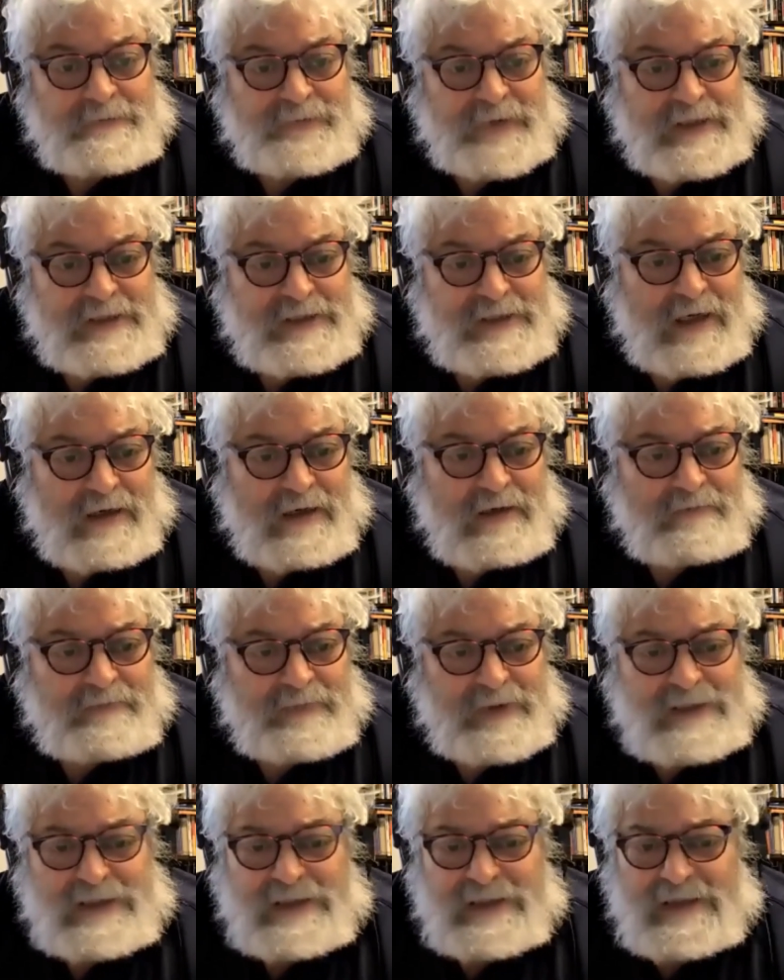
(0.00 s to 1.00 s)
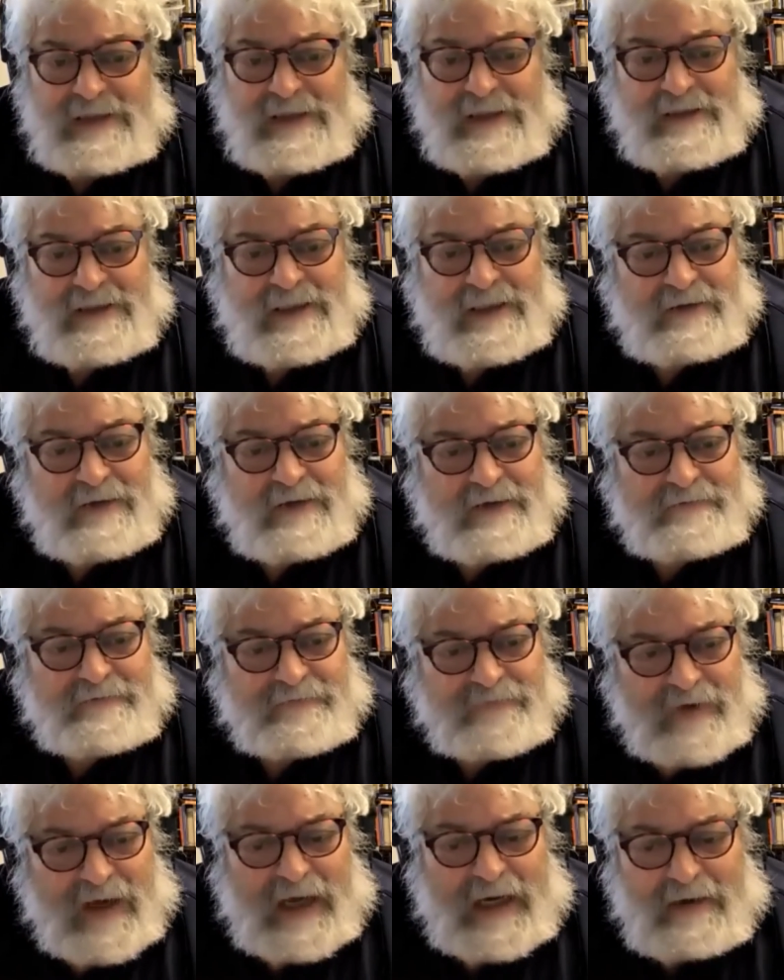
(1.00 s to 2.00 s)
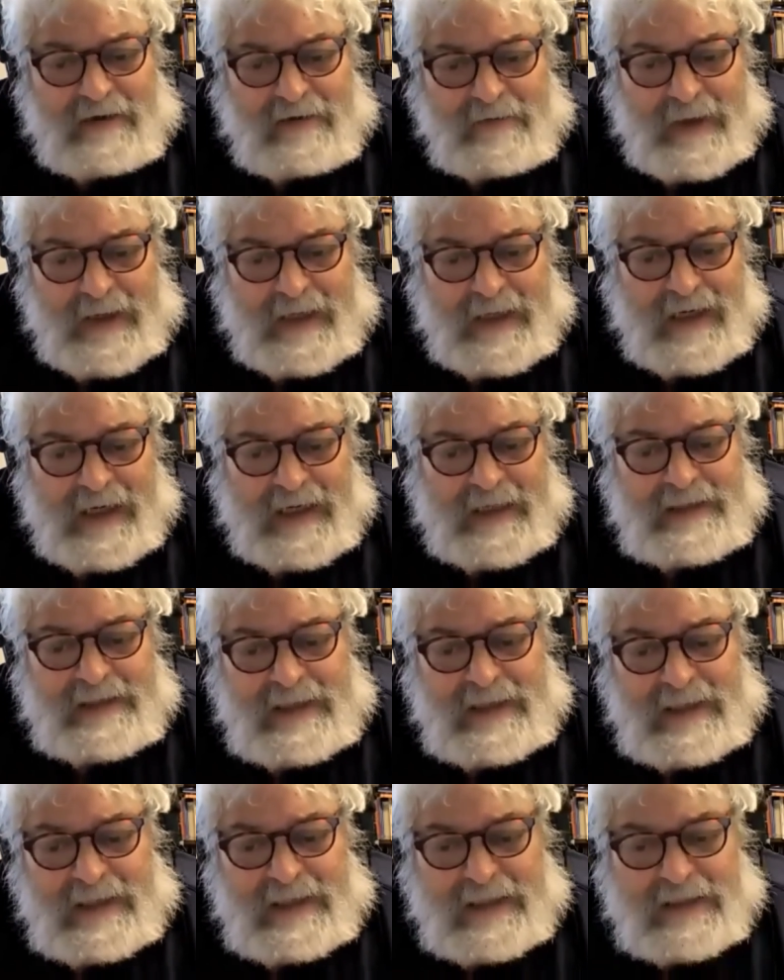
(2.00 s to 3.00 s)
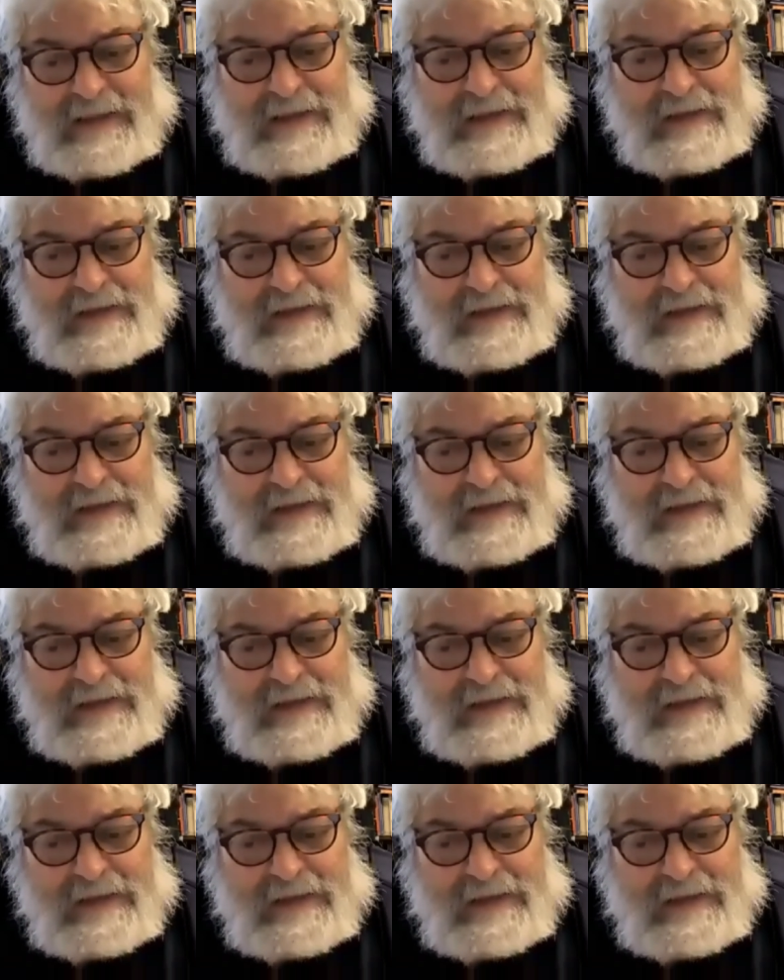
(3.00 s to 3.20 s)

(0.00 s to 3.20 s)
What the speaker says: They start a business because they're on fire about an idea.